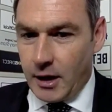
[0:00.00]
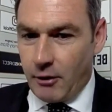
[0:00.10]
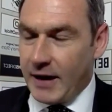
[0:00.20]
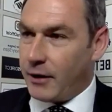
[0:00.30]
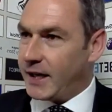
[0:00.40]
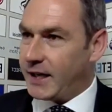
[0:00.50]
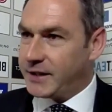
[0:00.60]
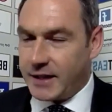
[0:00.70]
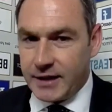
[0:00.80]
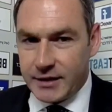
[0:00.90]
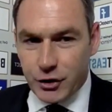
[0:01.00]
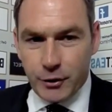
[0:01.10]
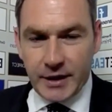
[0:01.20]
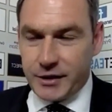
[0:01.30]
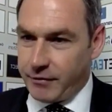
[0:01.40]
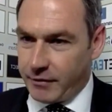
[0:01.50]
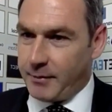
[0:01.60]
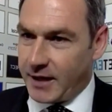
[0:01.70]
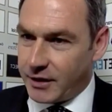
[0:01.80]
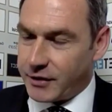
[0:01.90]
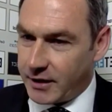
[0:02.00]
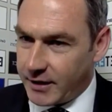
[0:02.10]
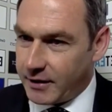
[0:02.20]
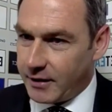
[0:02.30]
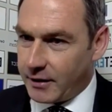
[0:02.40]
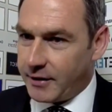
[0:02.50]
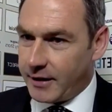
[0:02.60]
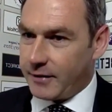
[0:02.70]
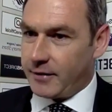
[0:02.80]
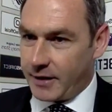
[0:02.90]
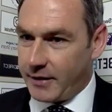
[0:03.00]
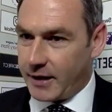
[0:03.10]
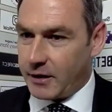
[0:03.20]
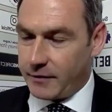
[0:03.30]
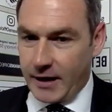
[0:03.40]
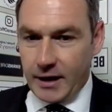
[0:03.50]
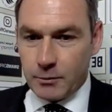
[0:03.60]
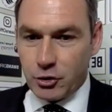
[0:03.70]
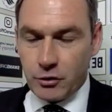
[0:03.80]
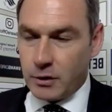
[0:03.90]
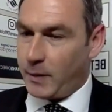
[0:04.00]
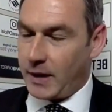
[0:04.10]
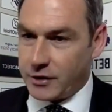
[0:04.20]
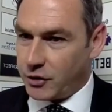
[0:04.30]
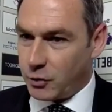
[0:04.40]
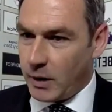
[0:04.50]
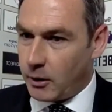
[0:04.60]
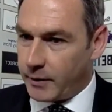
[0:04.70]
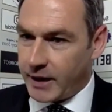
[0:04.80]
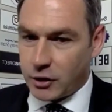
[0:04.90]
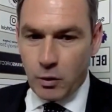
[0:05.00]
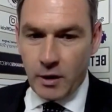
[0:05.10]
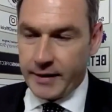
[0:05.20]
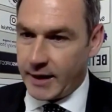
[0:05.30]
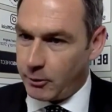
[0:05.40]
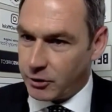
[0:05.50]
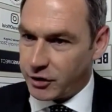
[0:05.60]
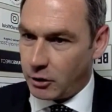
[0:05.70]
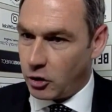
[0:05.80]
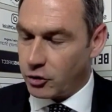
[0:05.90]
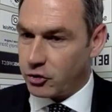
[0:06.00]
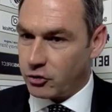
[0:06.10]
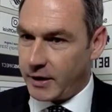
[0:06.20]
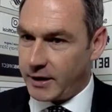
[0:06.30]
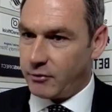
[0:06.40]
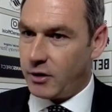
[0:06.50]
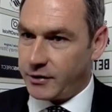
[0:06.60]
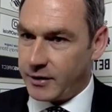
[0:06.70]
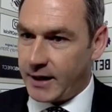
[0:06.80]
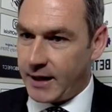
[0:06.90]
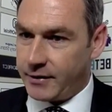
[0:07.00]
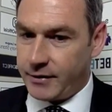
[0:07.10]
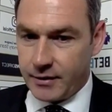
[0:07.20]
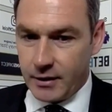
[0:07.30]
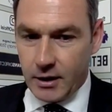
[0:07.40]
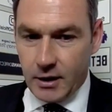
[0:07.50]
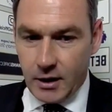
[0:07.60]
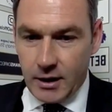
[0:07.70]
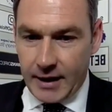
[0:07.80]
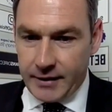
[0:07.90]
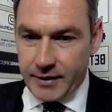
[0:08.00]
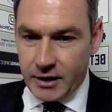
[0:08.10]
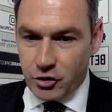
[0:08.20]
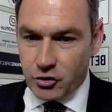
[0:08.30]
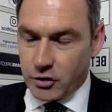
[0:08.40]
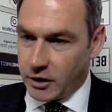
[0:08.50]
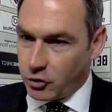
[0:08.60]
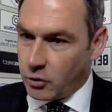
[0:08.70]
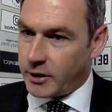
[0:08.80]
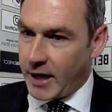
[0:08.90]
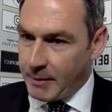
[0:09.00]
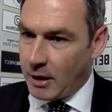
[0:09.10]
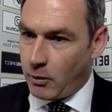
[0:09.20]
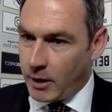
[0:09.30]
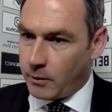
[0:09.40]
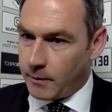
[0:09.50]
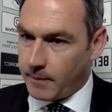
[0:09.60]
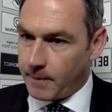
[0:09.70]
Around 82, 83 minutes, I did think of that. I'm sure the players as well, and that's why they were so concentrated right to the end. And they saw the game out well.